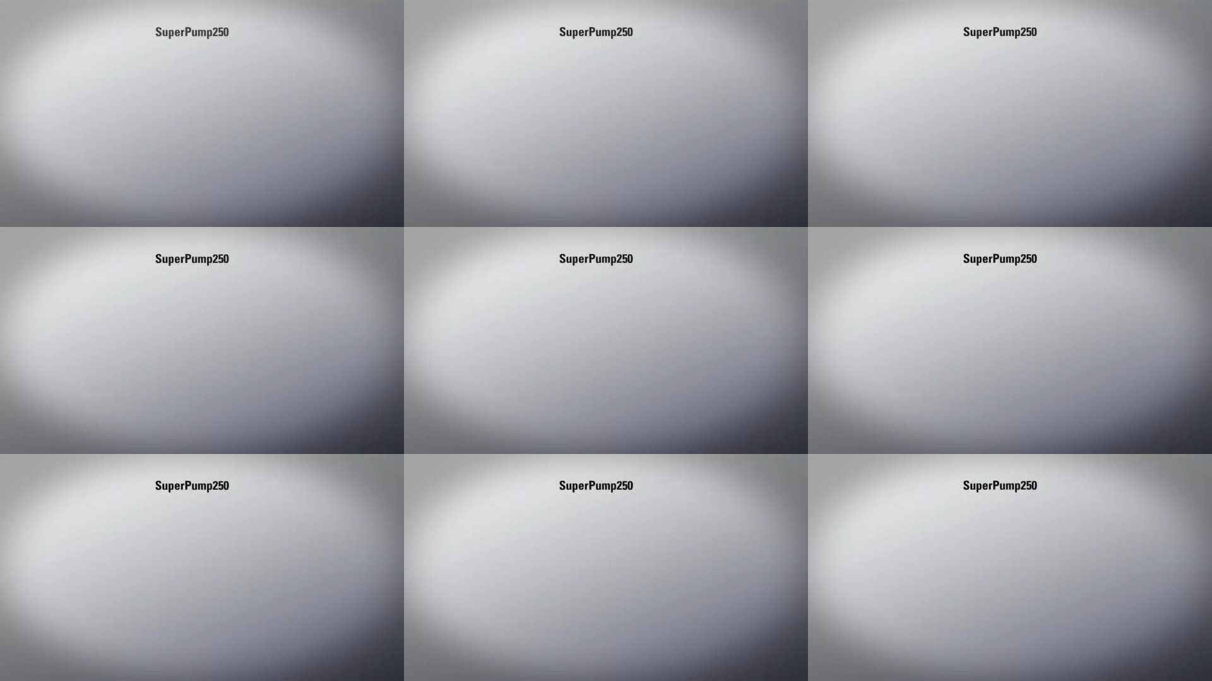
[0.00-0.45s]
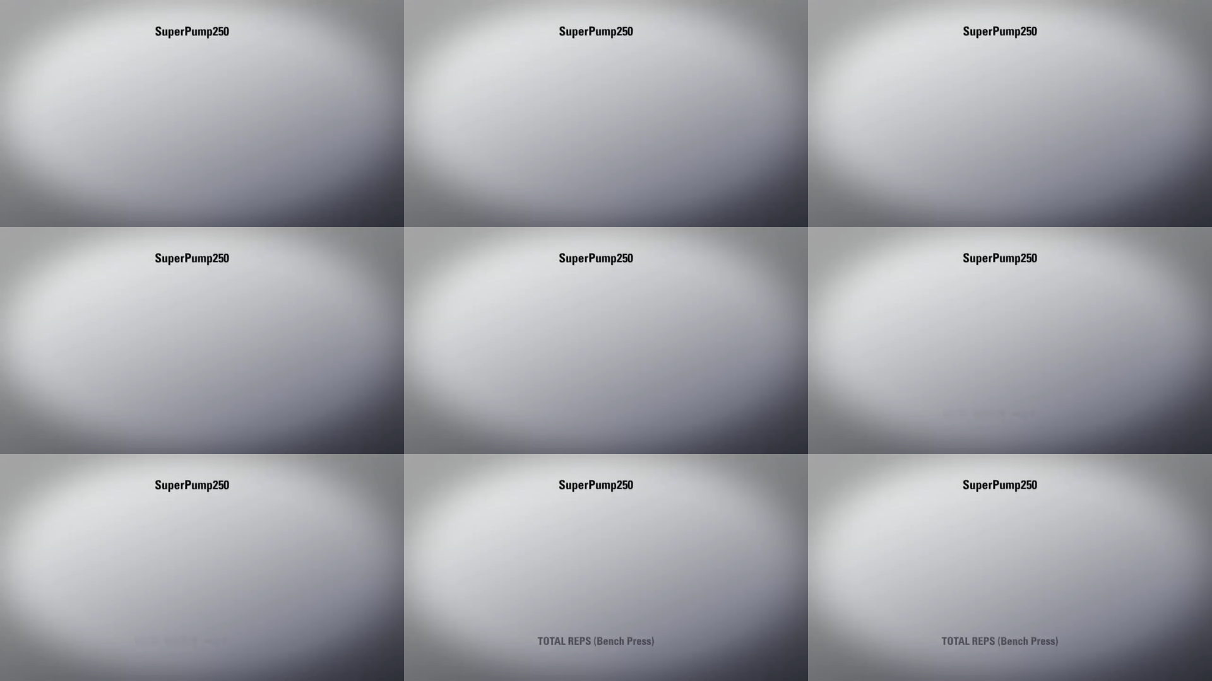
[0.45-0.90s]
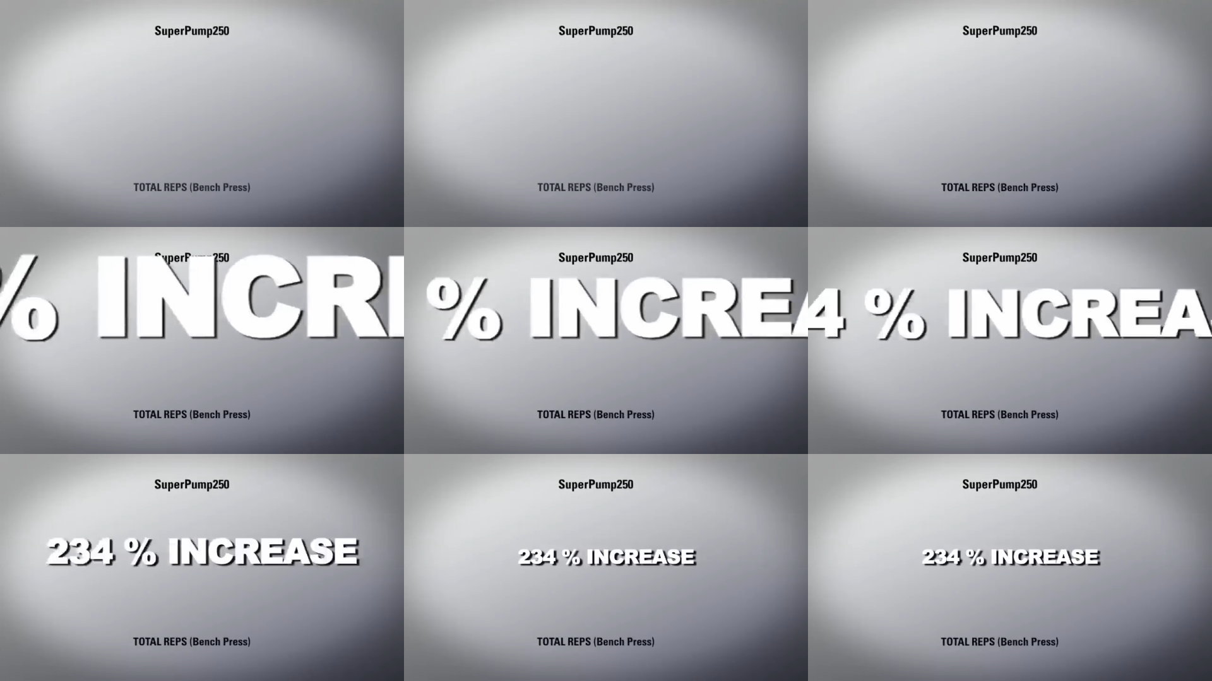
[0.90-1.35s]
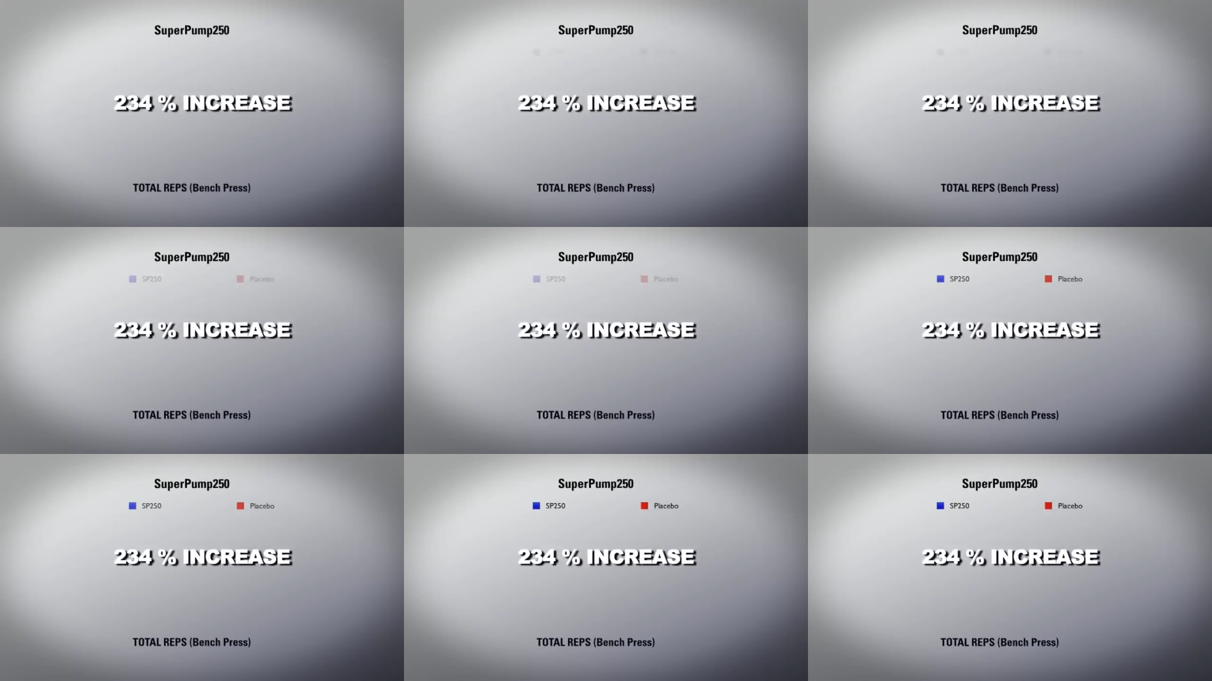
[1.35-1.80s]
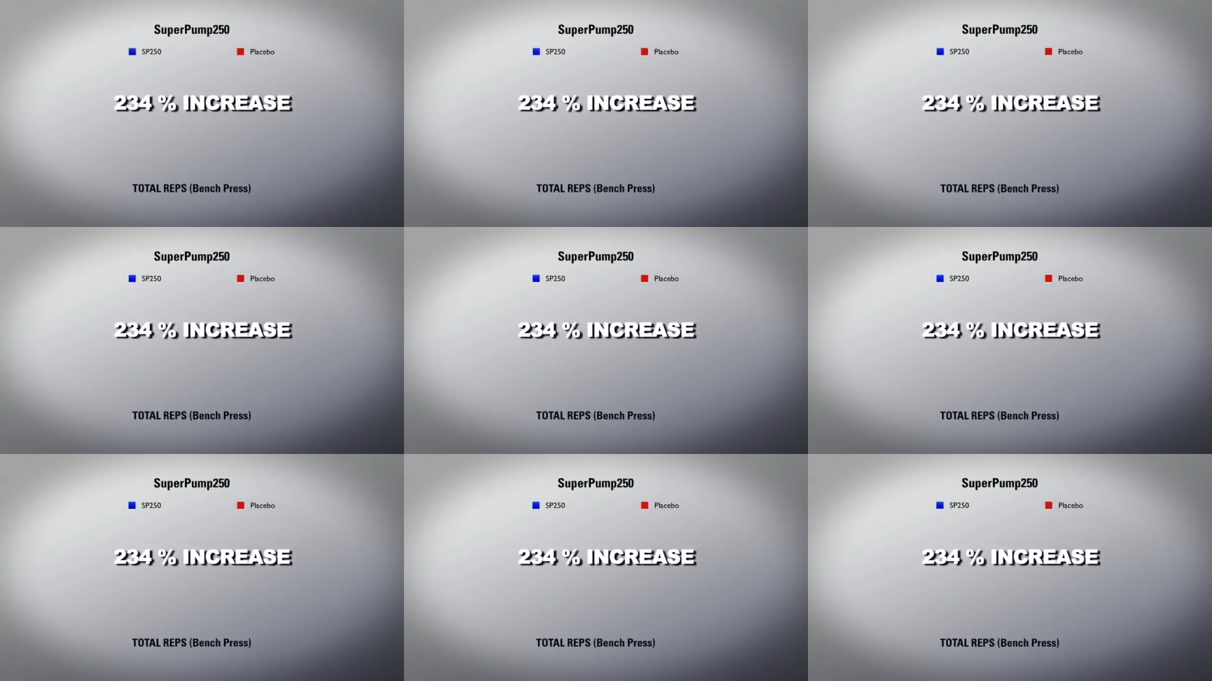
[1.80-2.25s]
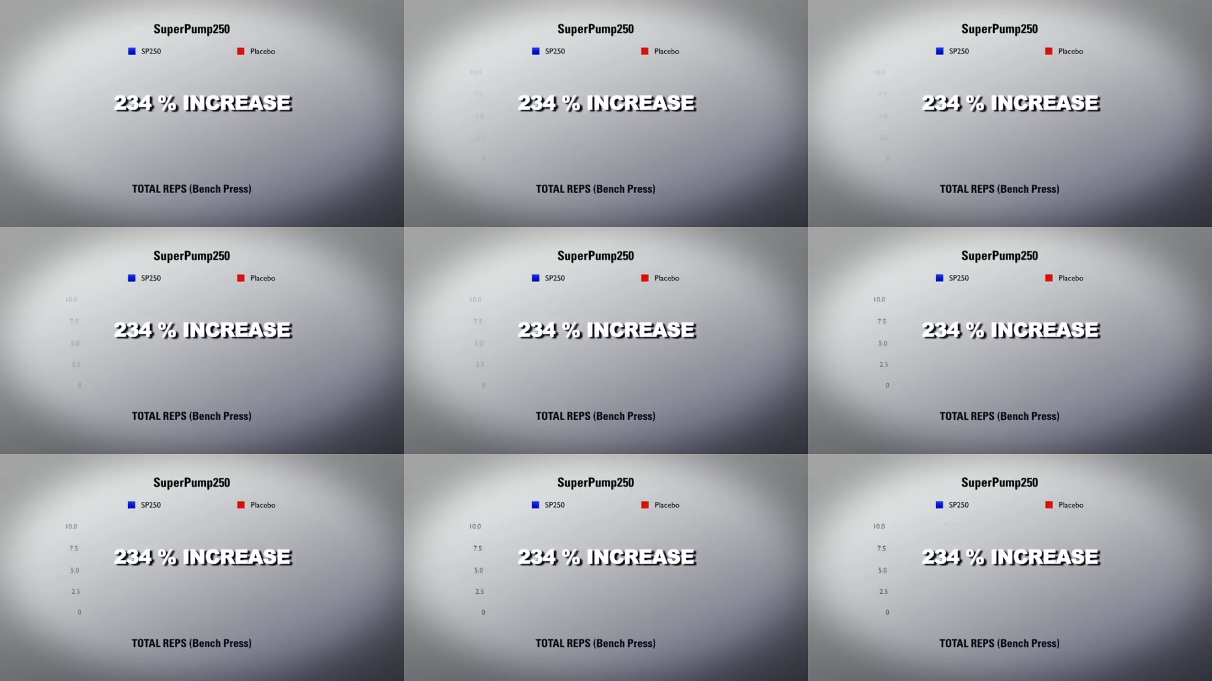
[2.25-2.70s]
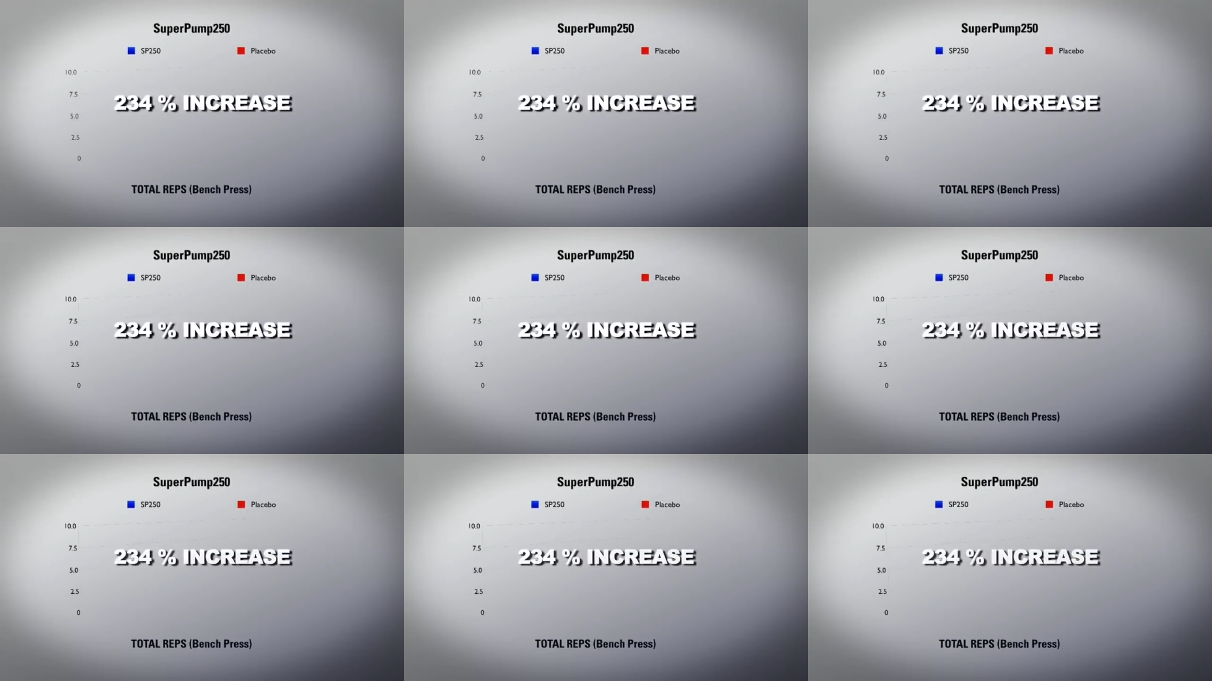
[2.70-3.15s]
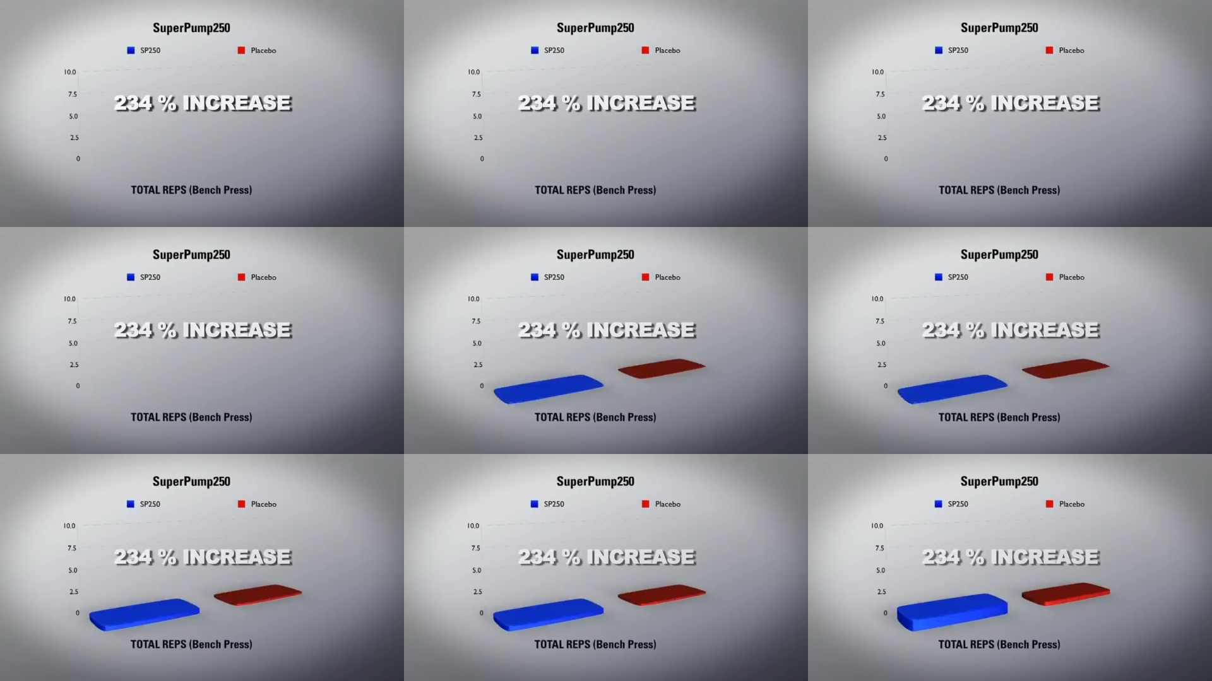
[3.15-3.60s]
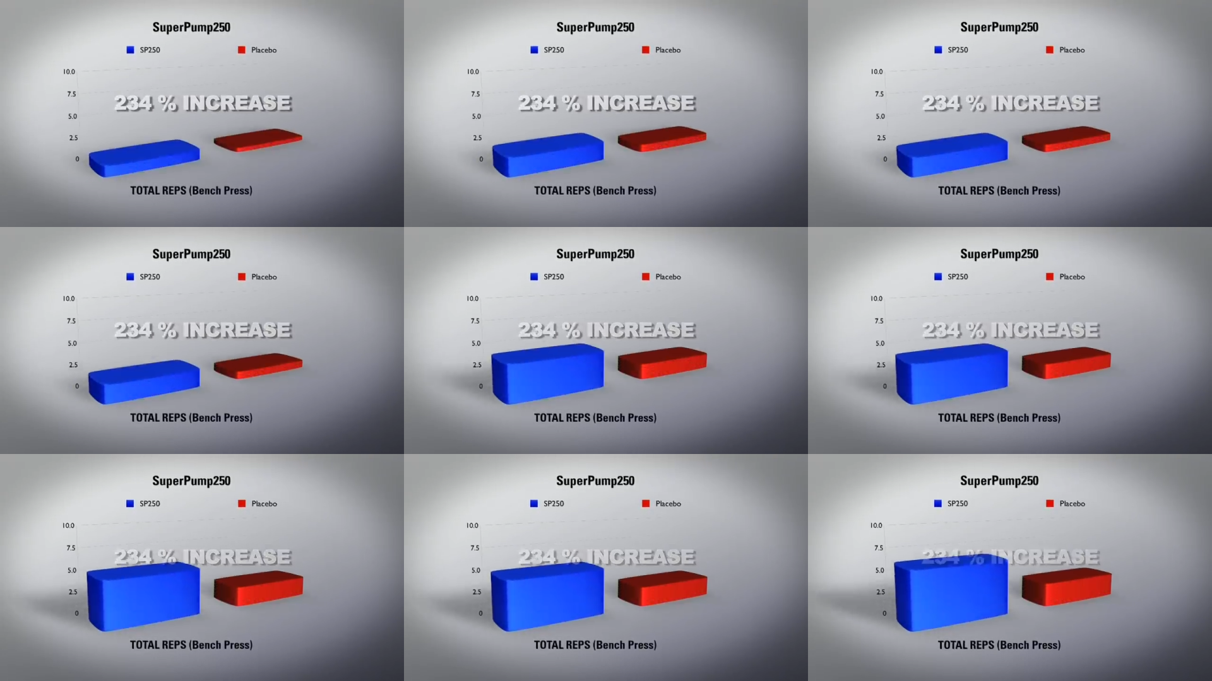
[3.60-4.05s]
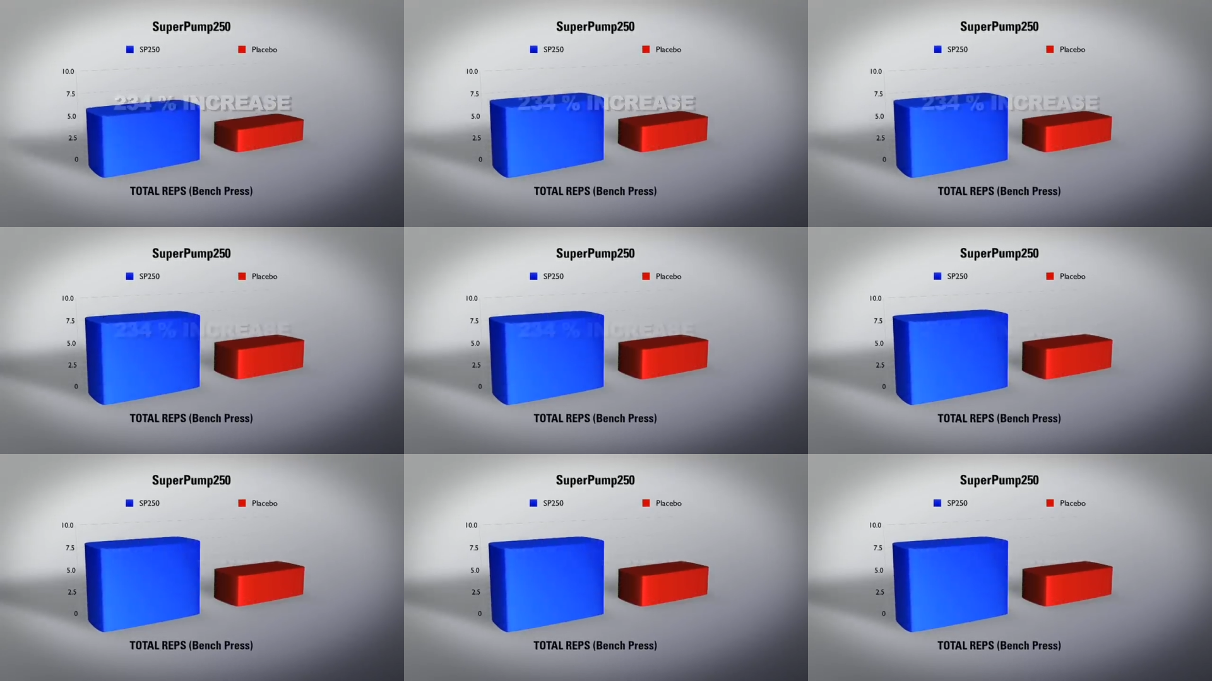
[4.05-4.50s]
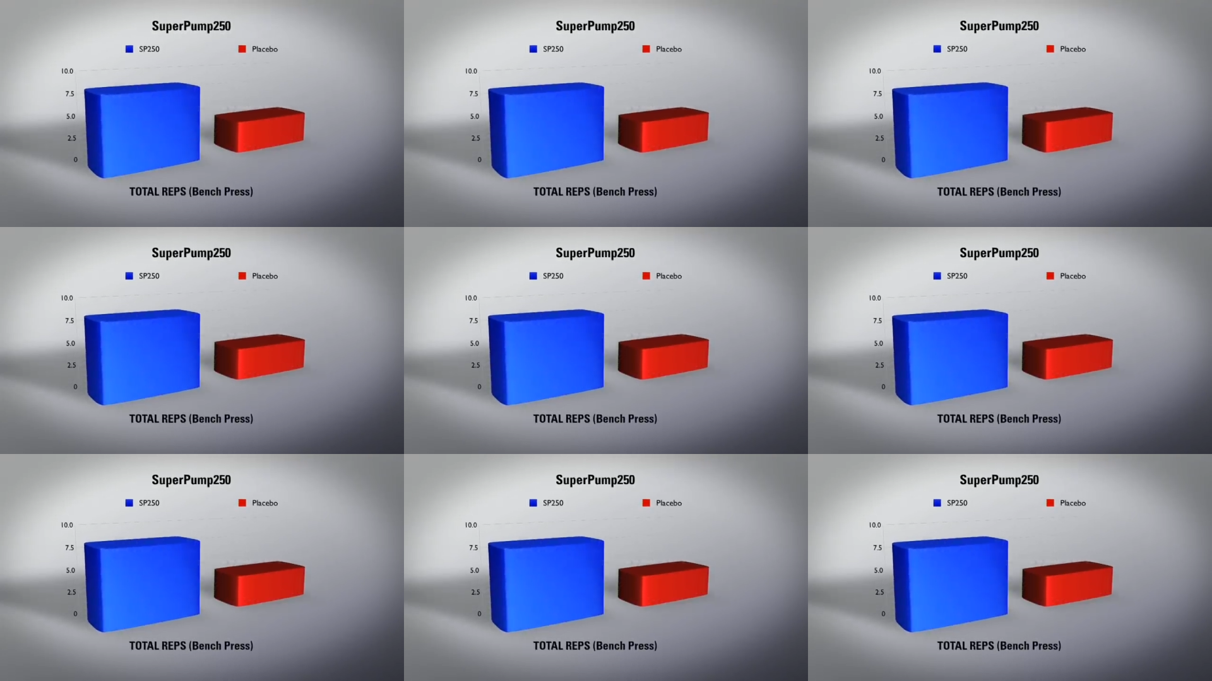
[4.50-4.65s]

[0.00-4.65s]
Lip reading: [unreadable: no face in view]